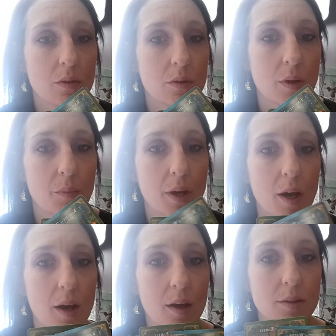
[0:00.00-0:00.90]
And then we
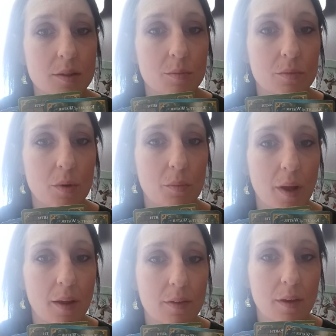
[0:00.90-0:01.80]
got some
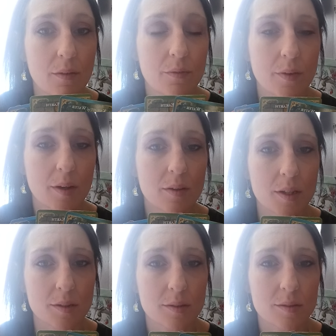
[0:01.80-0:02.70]
romantic
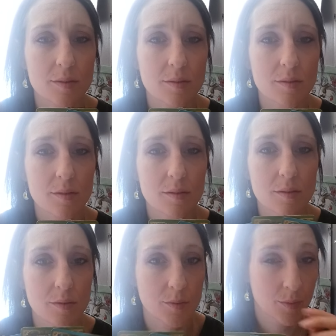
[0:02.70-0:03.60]
feelings.
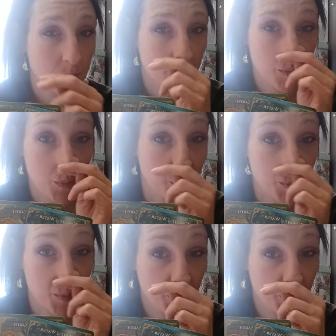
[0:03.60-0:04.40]
Hmm.